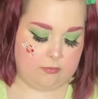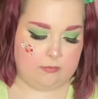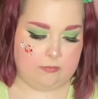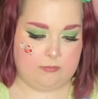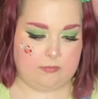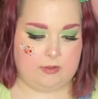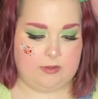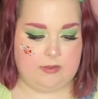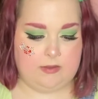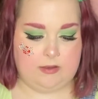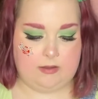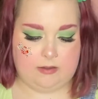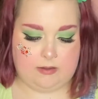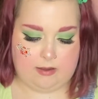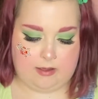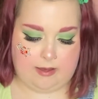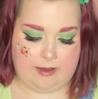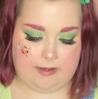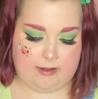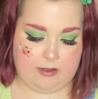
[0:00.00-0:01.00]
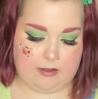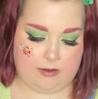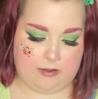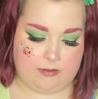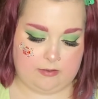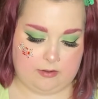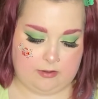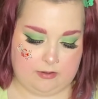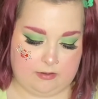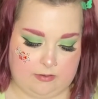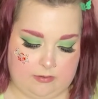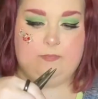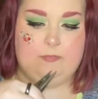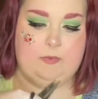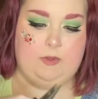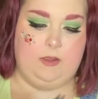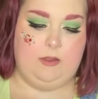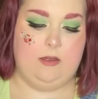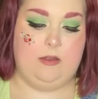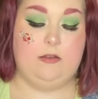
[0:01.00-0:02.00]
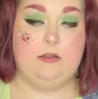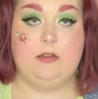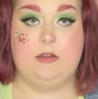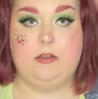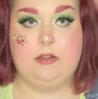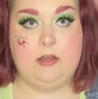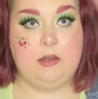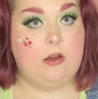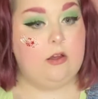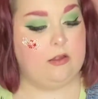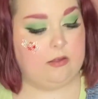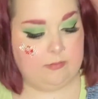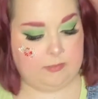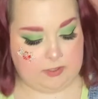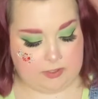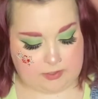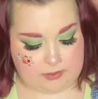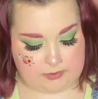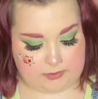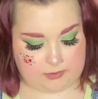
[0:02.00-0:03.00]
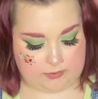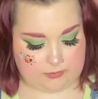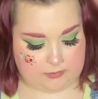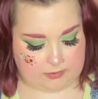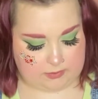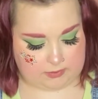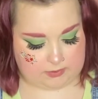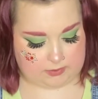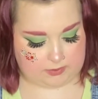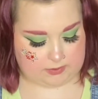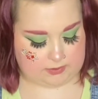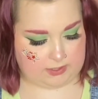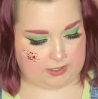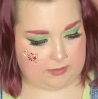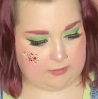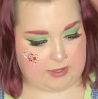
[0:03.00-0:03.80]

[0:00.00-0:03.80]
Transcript: And then add another. And literally all I'm gonna do is just keep